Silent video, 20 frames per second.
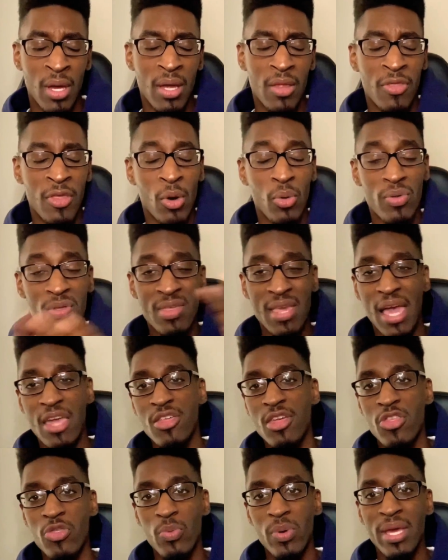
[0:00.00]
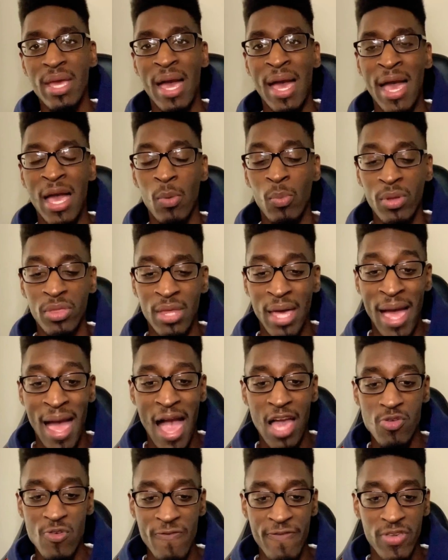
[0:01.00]
those sessions we had with the
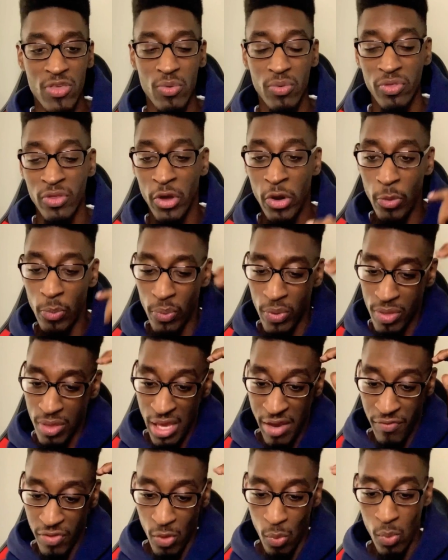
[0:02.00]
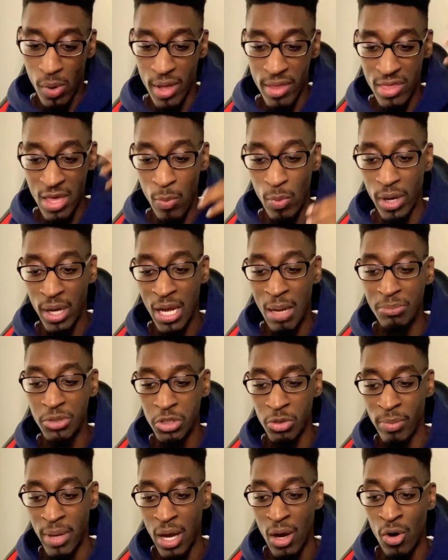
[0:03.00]
actual physical therapist, even the ones that would come
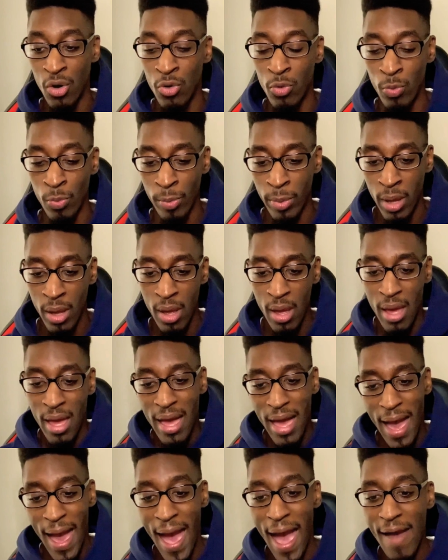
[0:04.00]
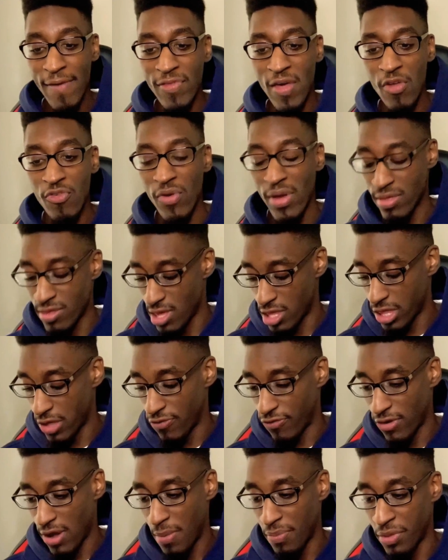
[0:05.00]
to my home after I transitioned
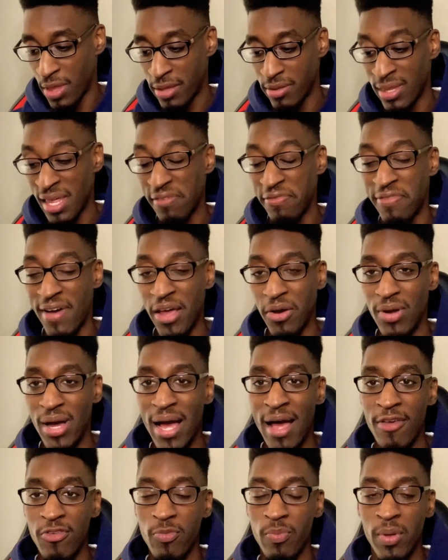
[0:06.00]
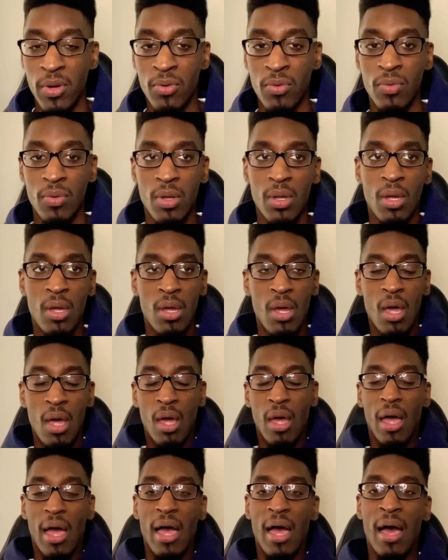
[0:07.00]
from that final hospital,
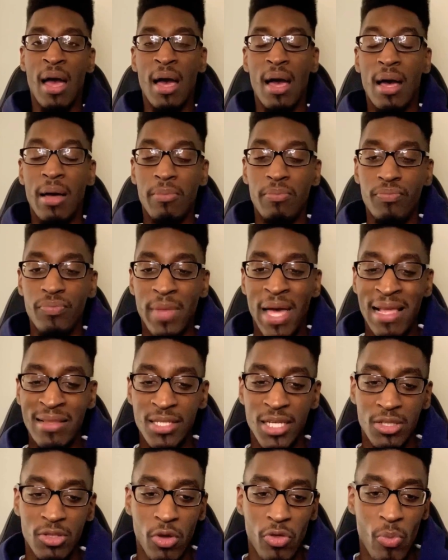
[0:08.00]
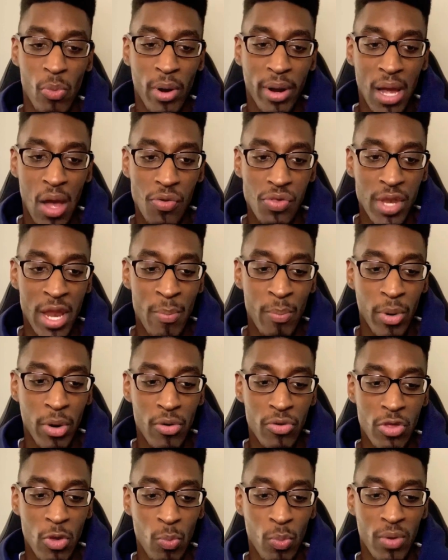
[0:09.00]
I took those workouts and I
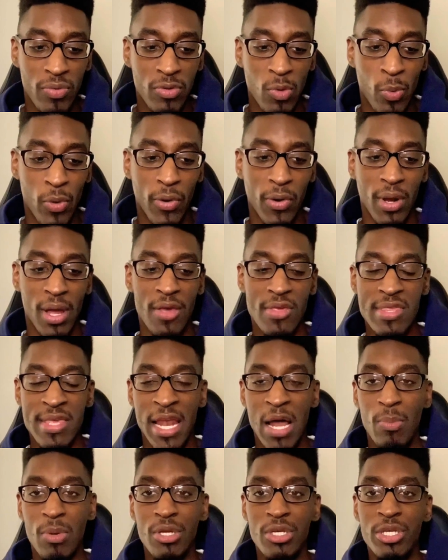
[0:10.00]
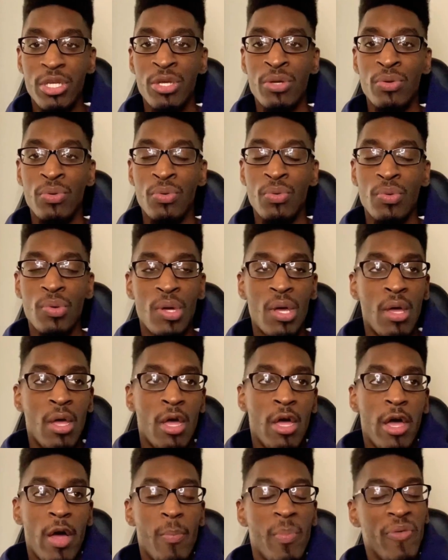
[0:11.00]
merged them with the workouts that I would do
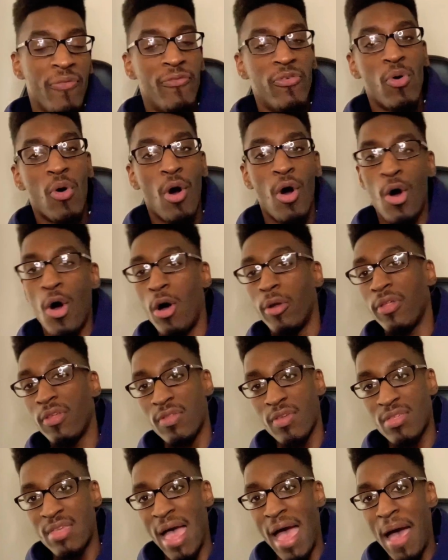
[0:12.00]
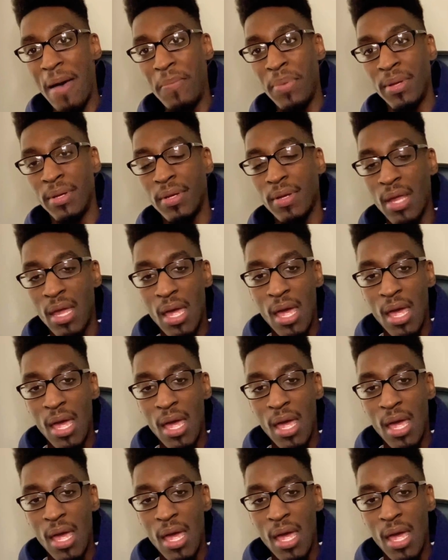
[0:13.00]
before all of this happened.